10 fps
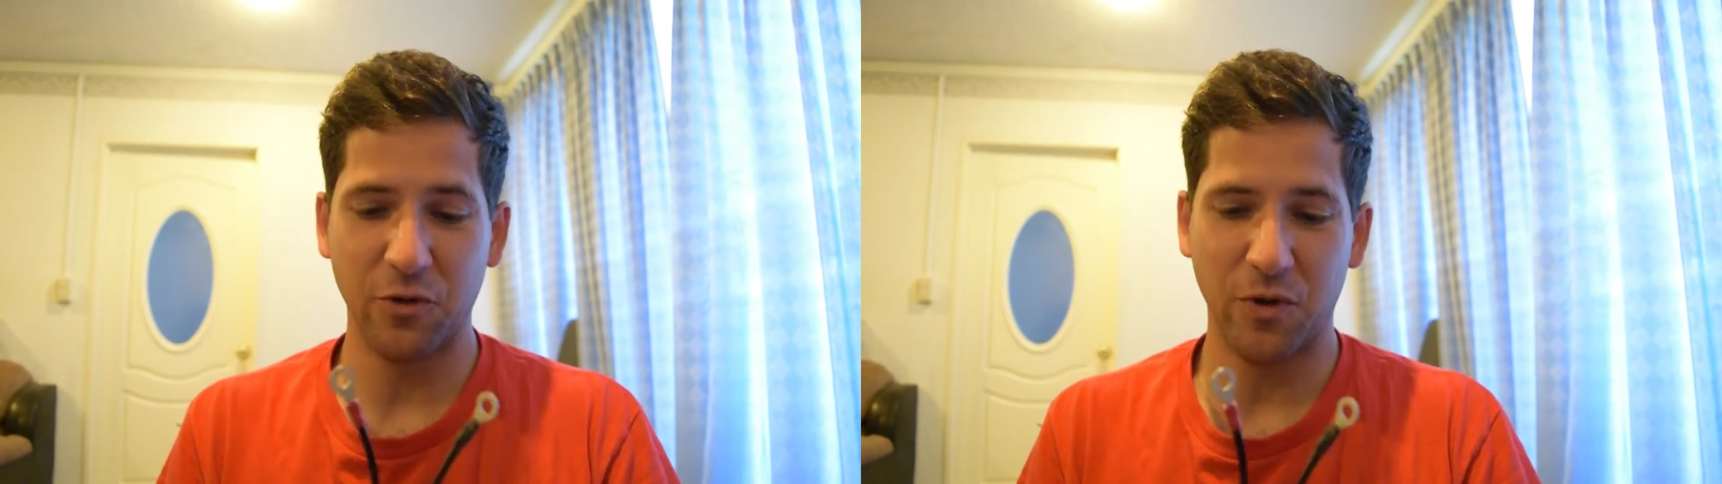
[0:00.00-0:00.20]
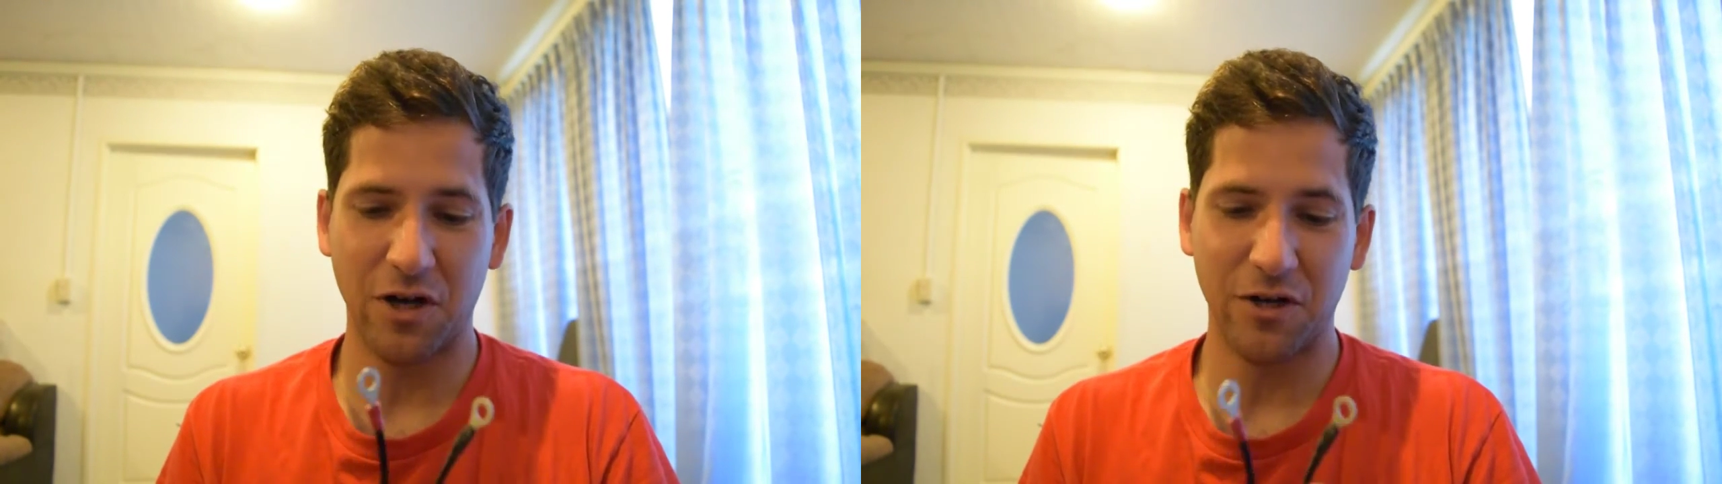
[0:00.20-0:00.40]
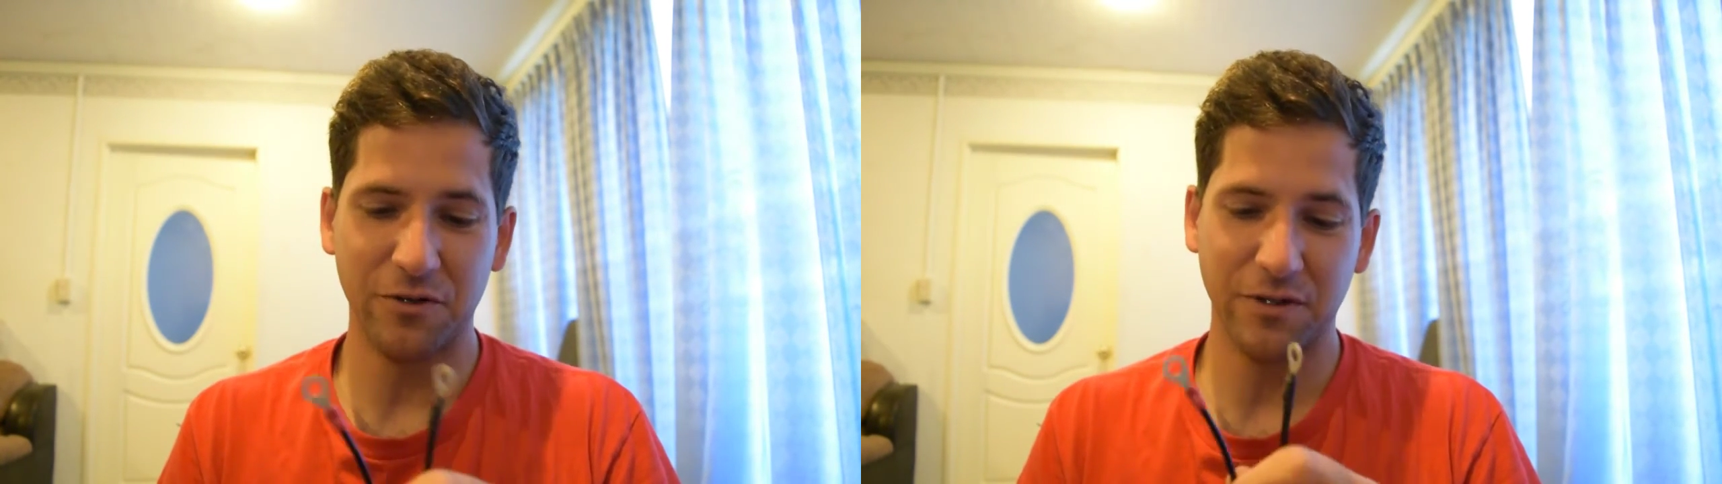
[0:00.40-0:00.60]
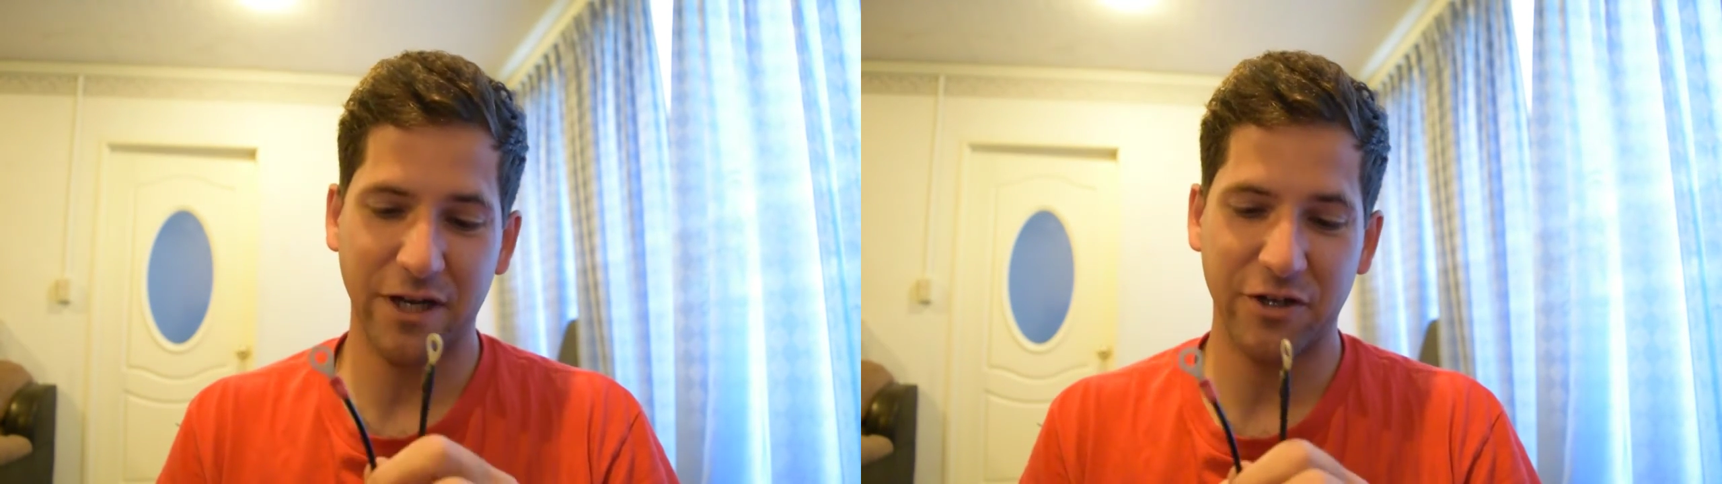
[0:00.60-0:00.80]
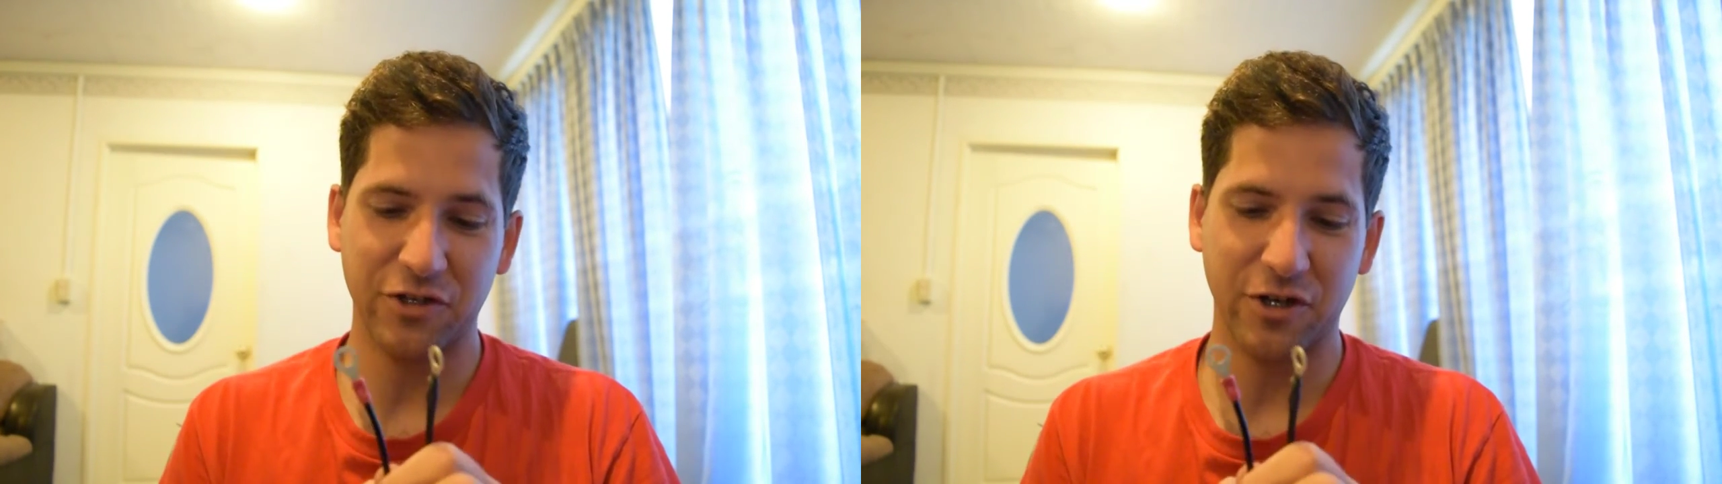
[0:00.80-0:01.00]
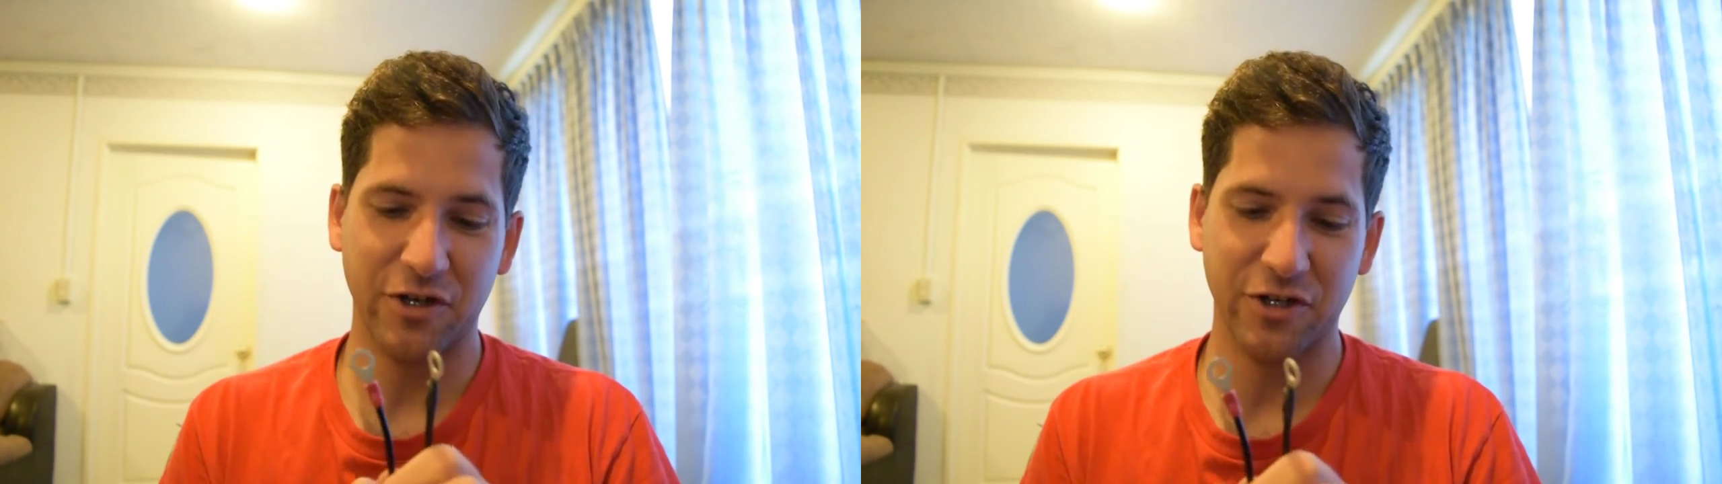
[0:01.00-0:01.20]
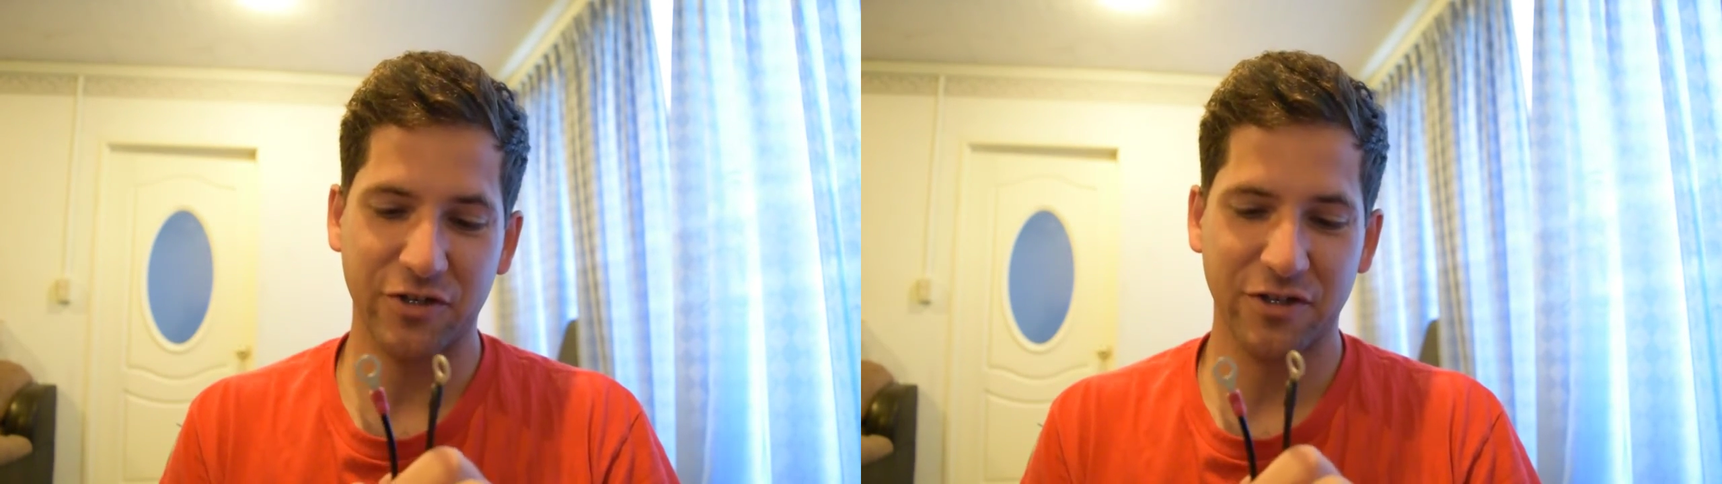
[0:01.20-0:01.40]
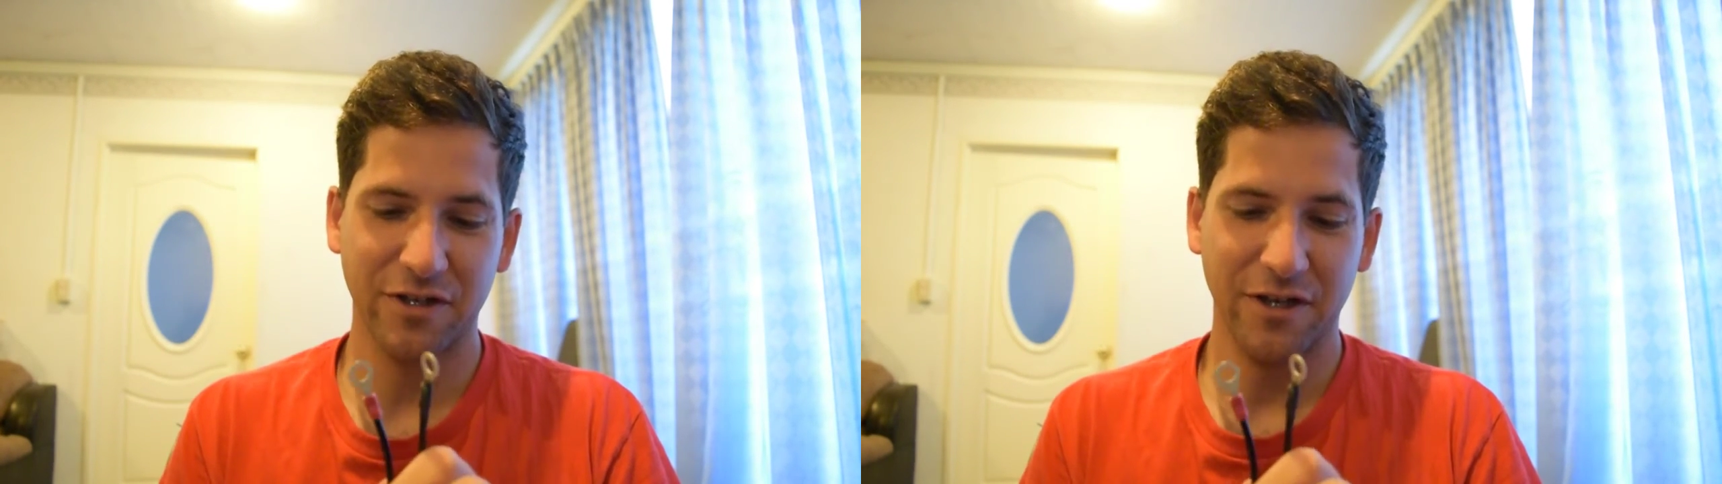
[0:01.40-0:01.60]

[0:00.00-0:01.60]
wall and it charges.